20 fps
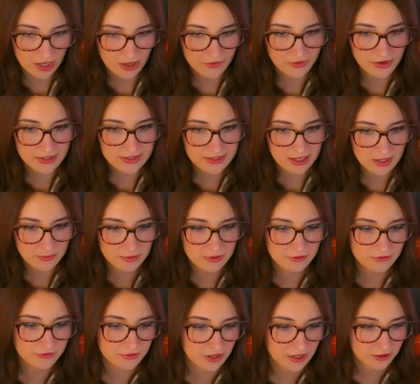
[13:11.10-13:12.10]
If I type in
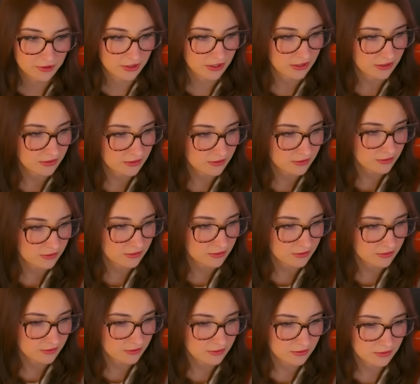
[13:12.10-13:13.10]
fairy,
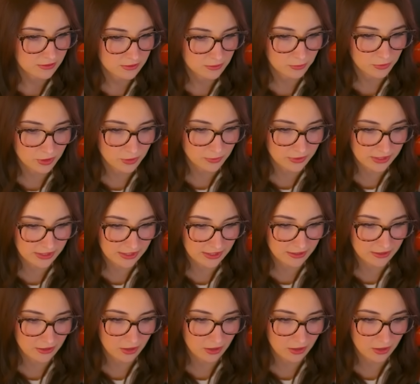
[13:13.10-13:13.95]
what do we get?